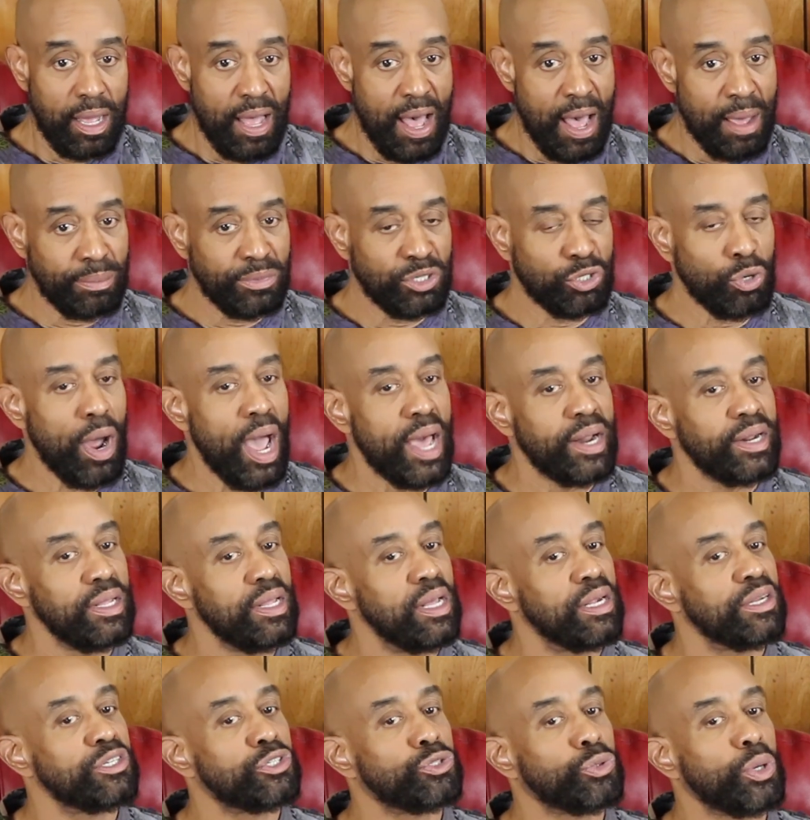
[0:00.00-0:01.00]
I'm
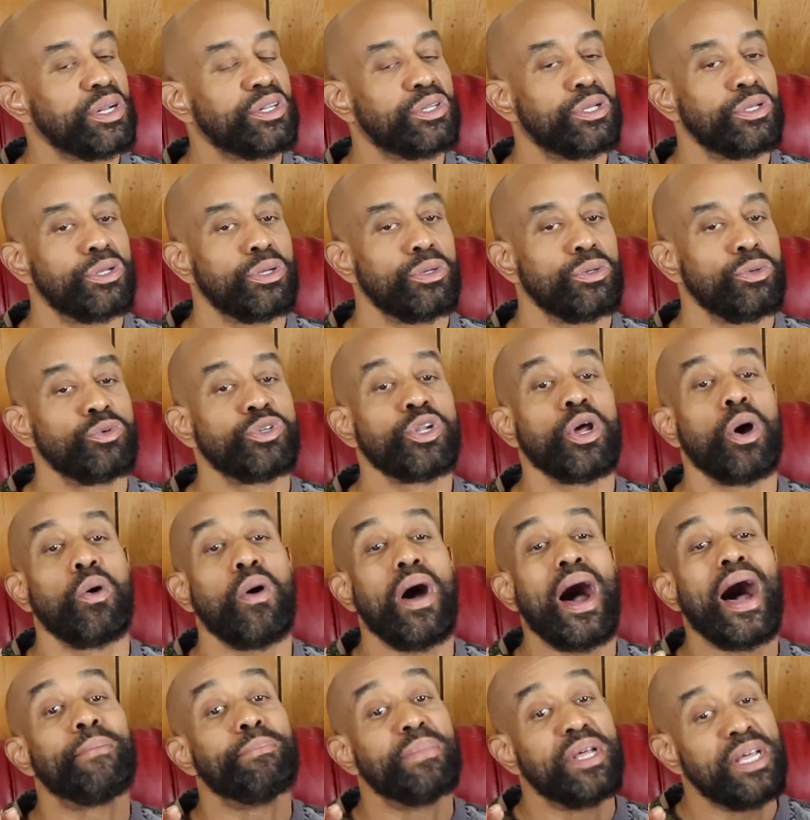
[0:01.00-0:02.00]
illustrating
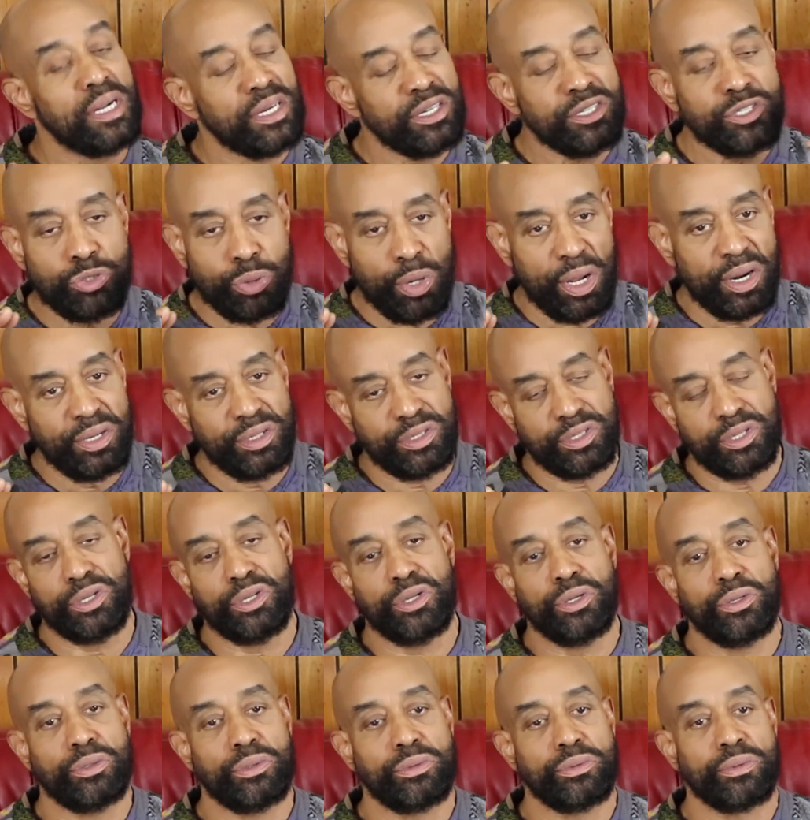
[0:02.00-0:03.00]
to
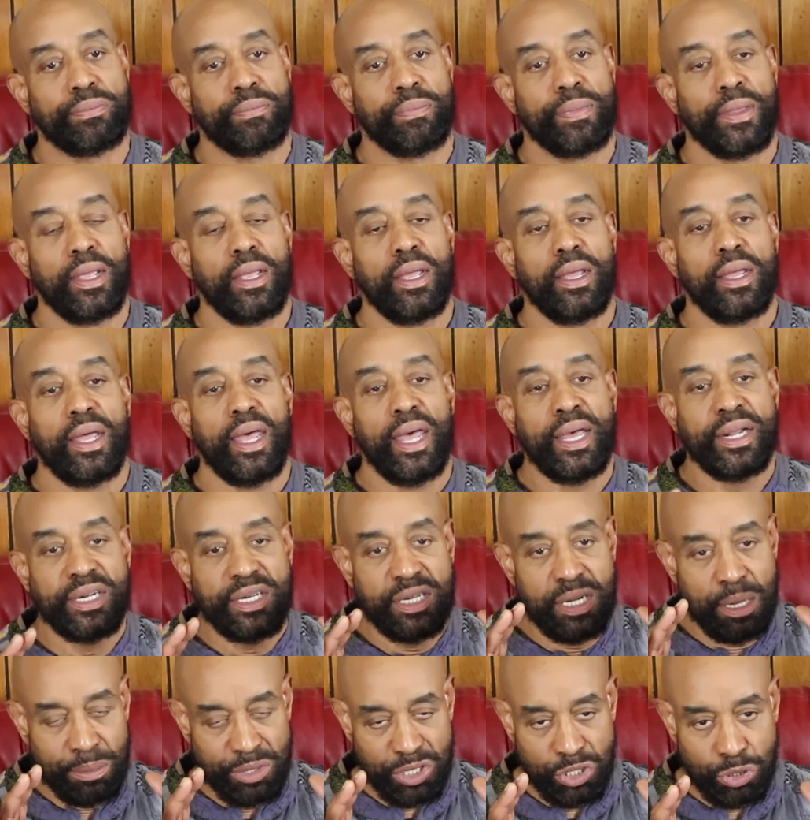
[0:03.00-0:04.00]
you
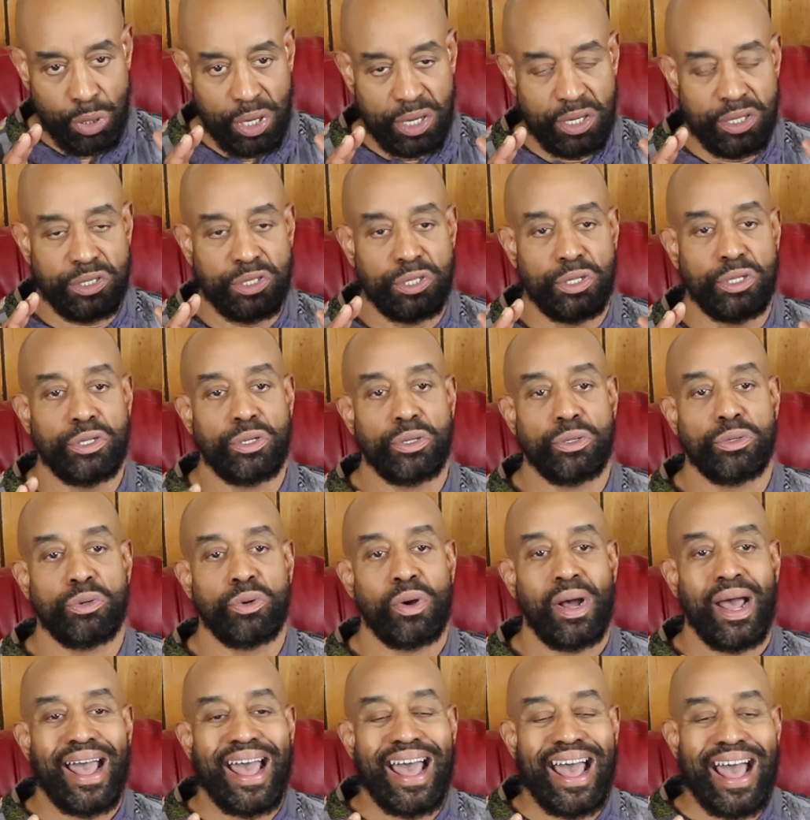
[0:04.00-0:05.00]
and demonstrating to
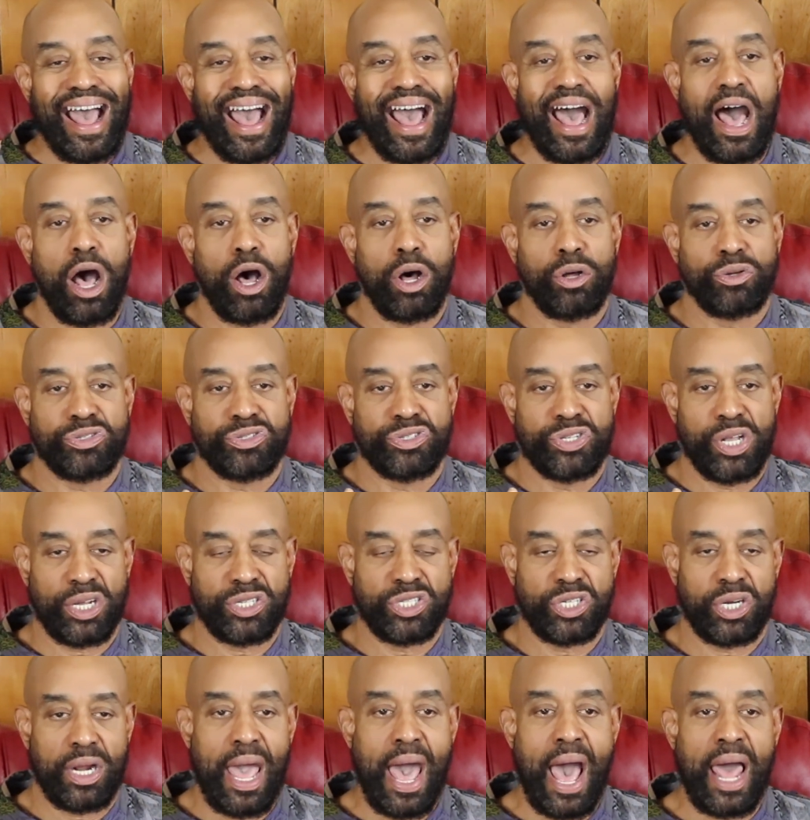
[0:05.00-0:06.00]
you how
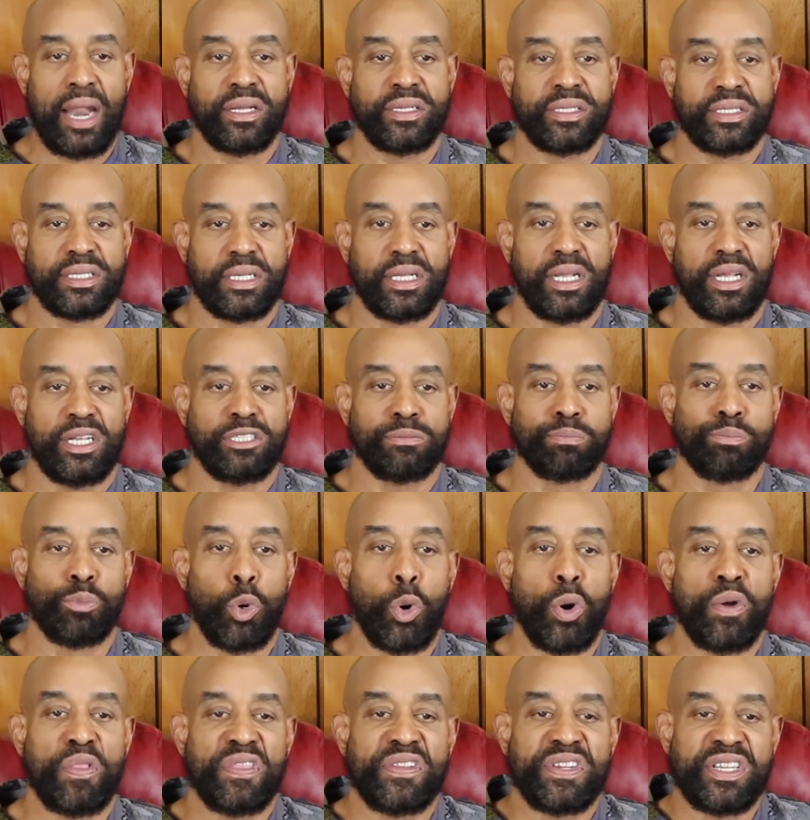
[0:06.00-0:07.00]
sexuality is
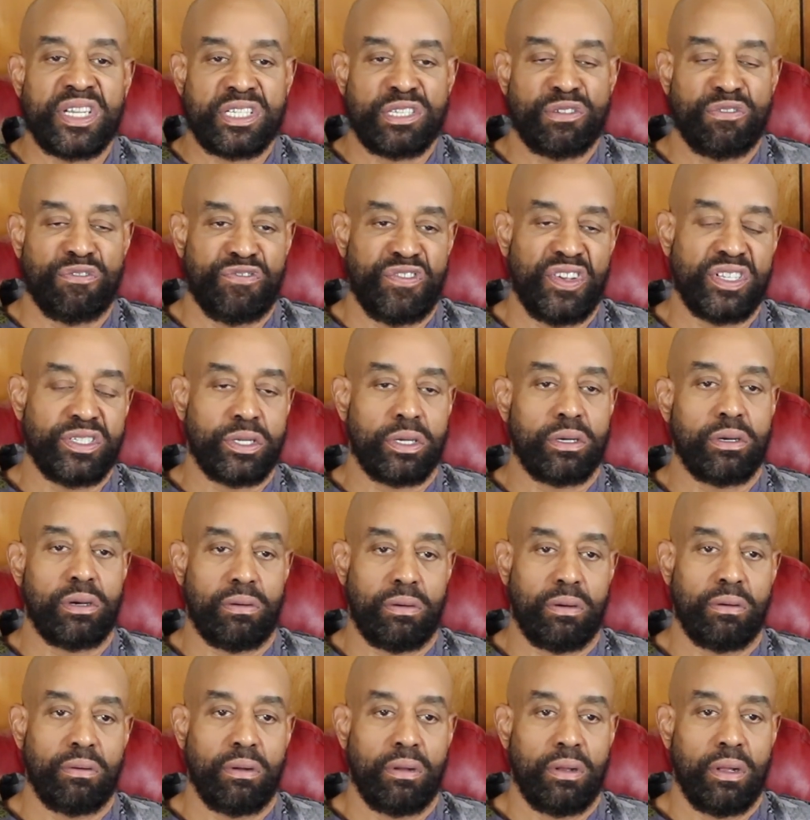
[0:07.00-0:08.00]
more than just
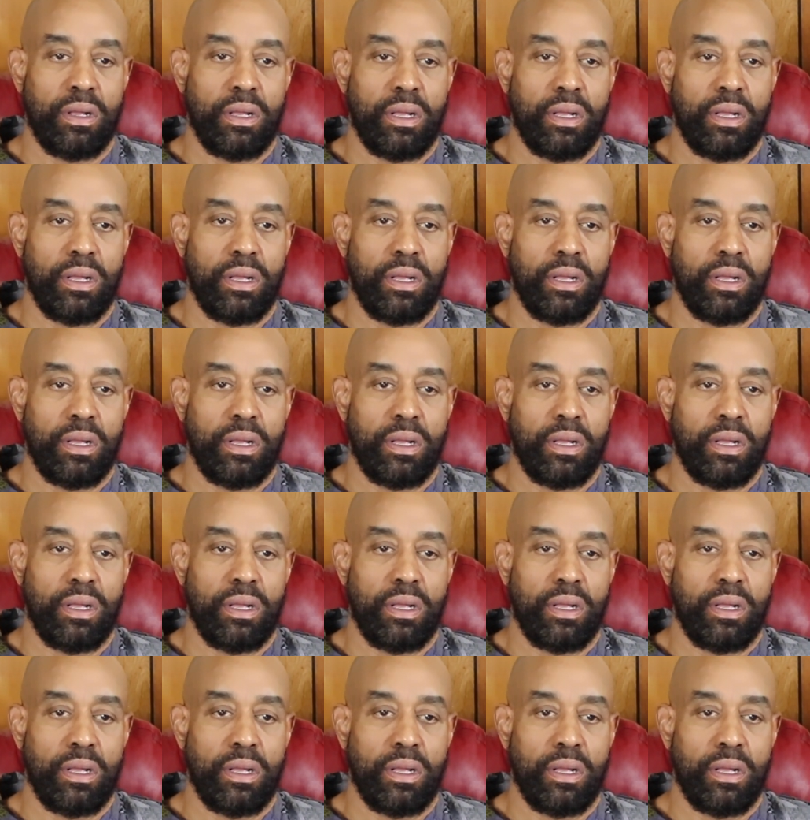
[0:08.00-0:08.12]
physical.